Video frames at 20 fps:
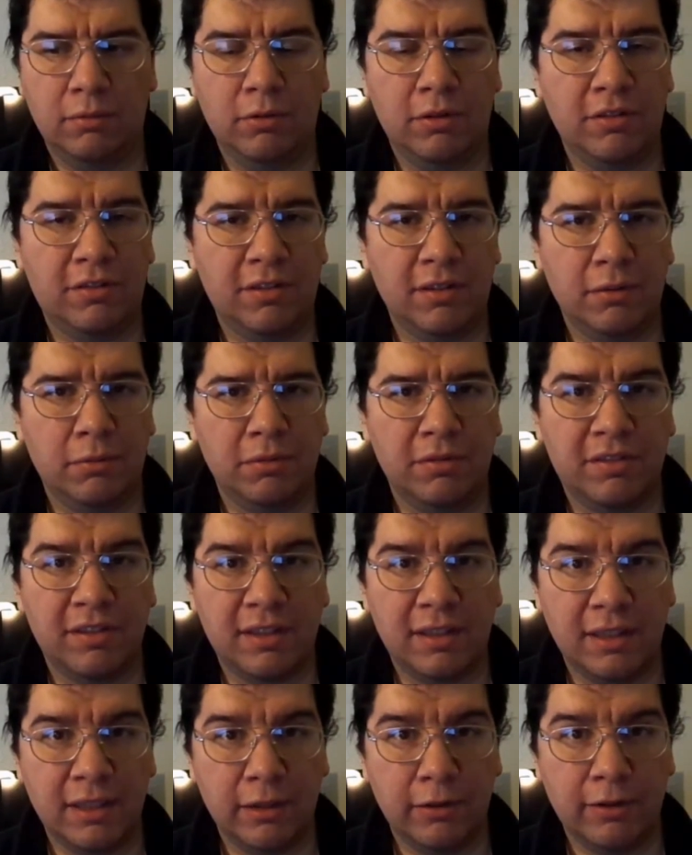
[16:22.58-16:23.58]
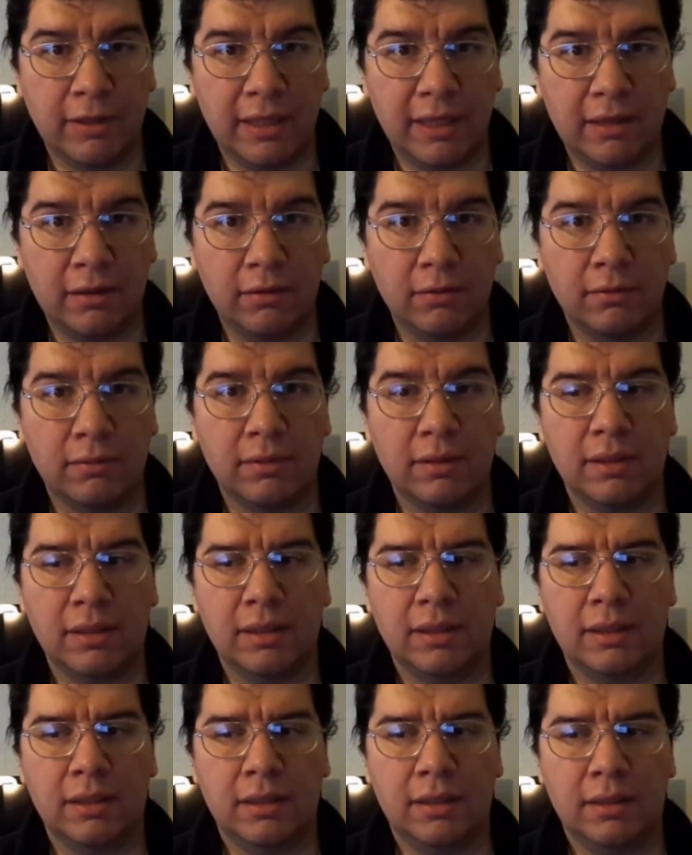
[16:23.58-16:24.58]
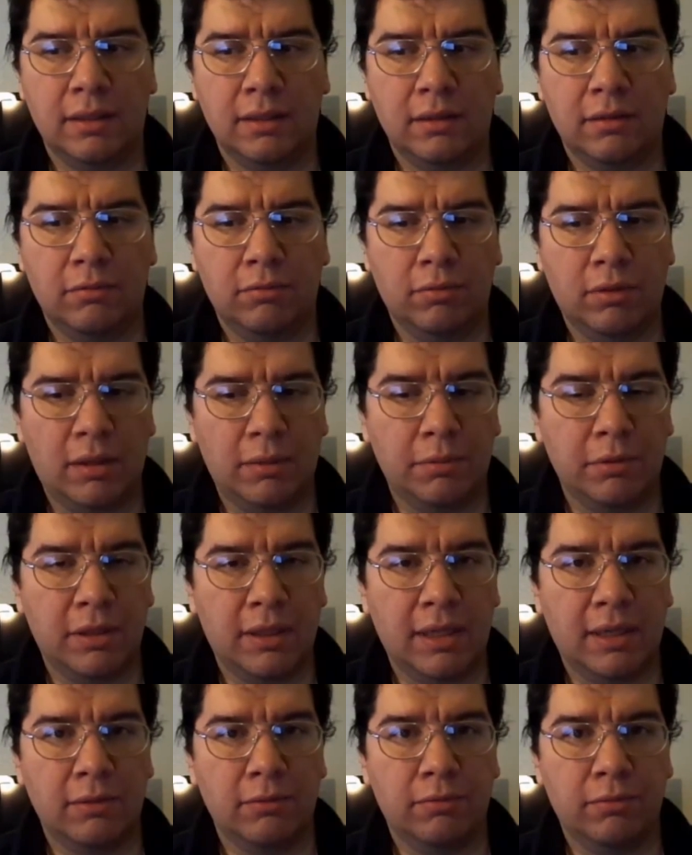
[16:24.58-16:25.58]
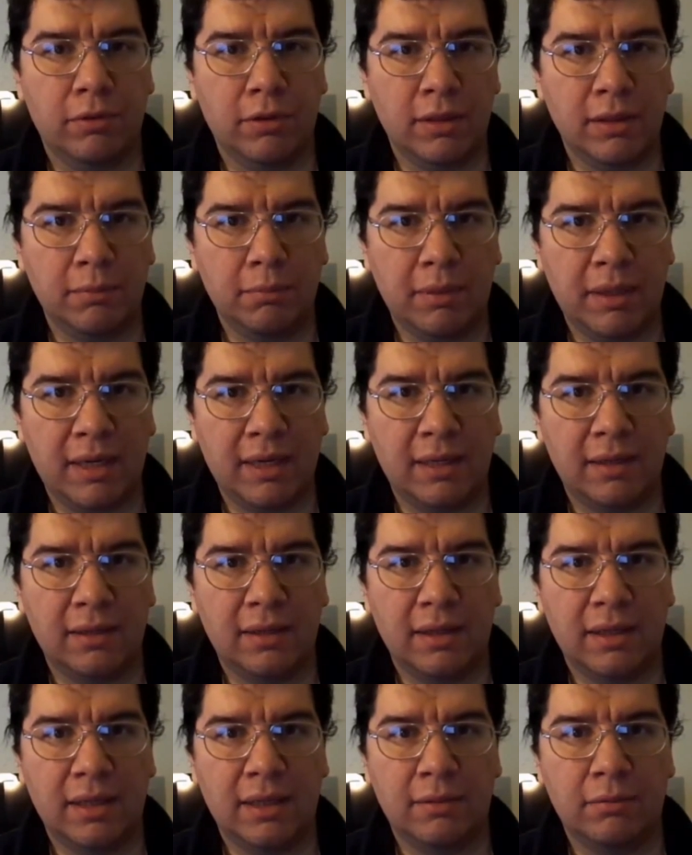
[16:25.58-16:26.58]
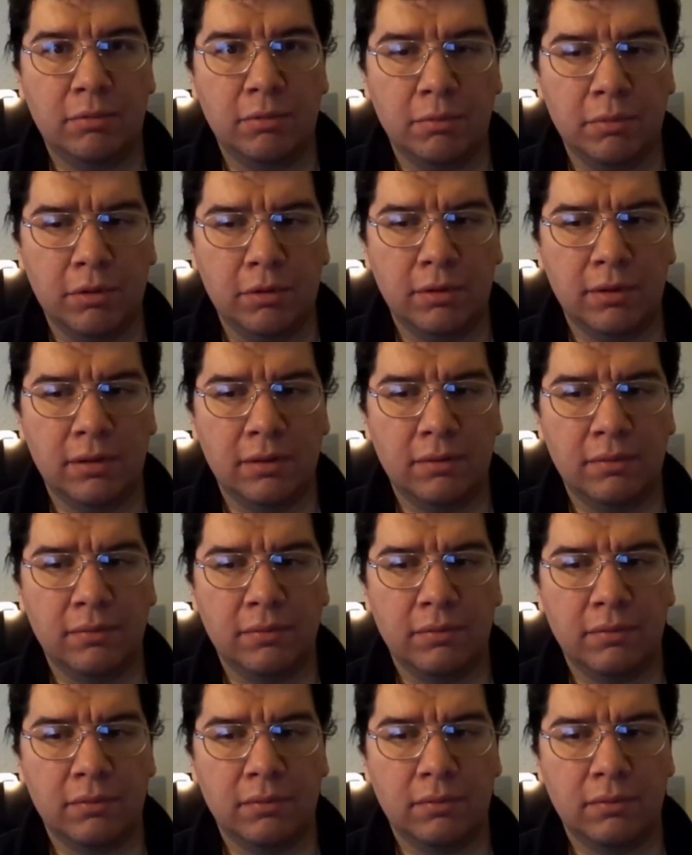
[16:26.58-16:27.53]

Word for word: Once it was cleared out, Robert got really mad at Ramona